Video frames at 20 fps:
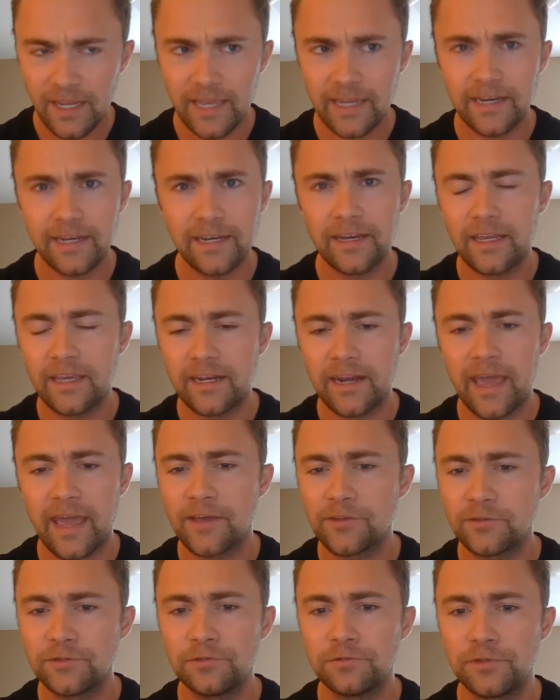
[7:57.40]
and
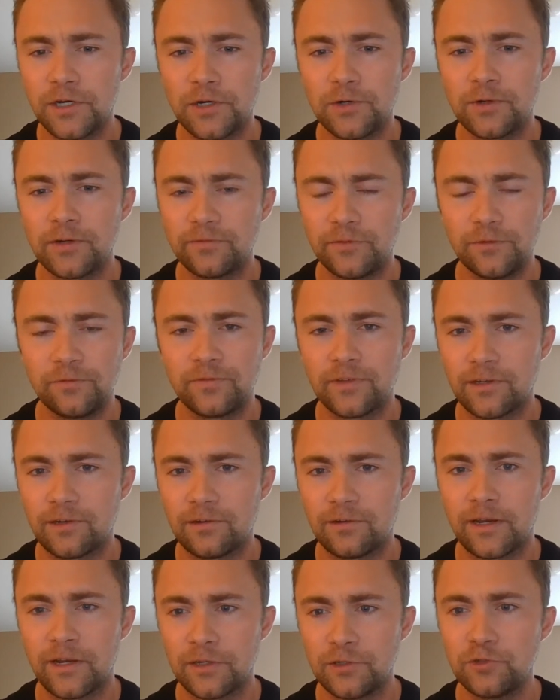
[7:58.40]
as you go, if you
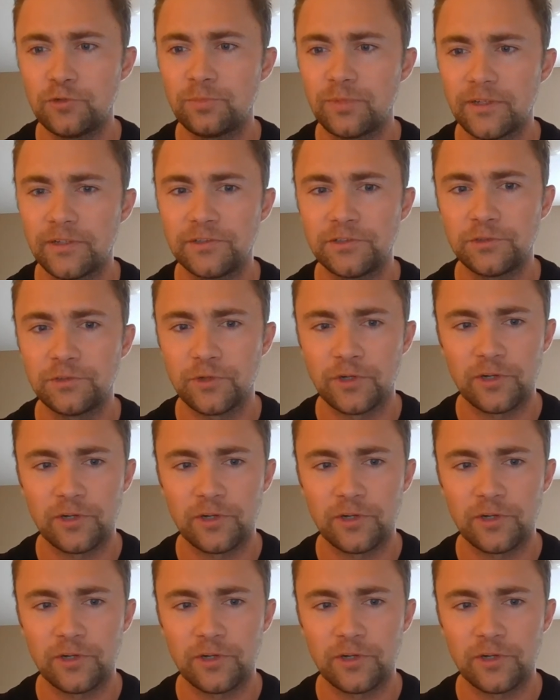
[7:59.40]
figure out a new place